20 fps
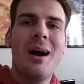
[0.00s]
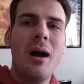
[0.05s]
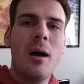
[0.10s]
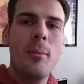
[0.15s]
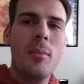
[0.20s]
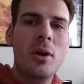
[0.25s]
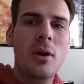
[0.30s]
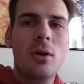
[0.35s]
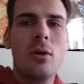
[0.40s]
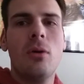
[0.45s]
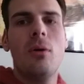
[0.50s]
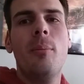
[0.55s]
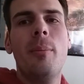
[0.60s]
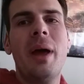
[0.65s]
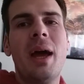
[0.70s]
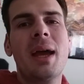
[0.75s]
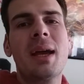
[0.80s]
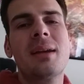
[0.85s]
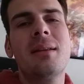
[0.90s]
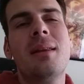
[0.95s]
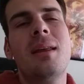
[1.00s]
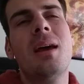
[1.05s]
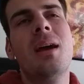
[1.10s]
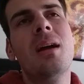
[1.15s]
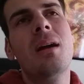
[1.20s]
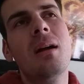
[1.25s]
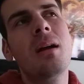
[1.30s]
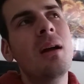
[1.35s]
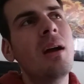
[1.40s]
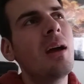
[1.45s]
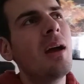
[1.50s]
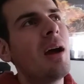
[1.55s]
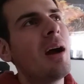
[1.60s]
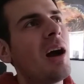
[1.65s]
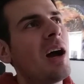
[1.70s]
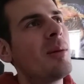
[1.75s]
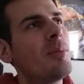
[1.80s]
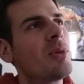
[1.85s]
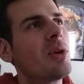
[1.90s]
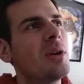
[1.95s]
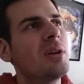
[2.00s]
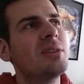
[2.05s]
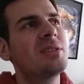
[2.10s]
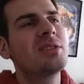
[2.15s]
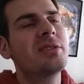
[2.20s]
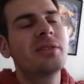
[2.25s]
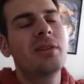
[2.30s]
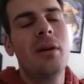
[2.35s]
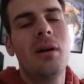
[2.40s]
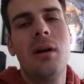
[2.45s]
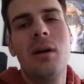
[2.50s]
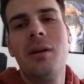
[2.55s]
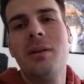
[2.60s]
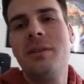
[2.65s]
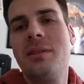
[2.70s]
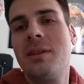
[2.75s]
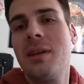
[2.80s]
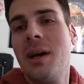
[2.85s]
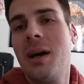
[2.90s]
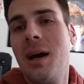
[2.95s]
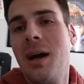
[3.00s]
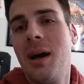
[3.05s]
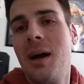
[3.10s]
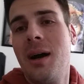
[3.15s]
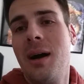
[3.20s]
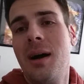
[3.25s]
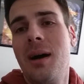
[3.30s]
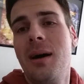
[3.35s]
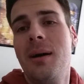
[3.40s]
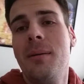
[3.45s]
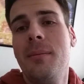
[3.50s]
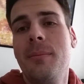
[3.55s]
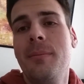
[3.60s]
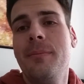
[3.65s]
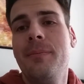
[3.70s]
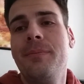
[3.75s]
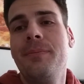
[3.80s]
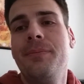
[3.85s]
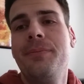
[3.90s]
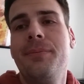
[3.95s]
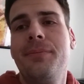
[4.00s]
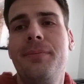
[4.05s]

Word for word: I'm going to go back there I'm gonna start um,